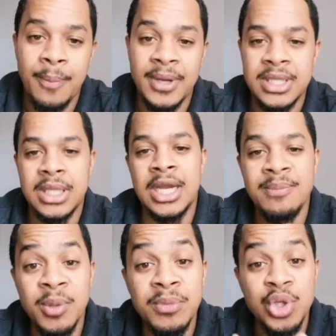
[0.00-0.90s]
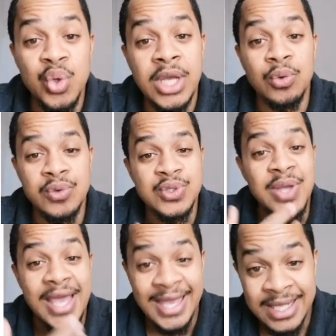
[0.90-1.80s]
But remember, you can
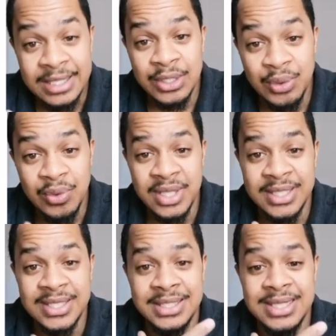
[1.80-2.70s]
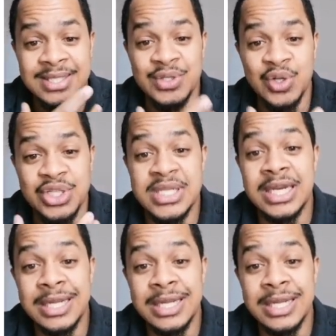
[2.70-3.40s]
also add to that. It's not just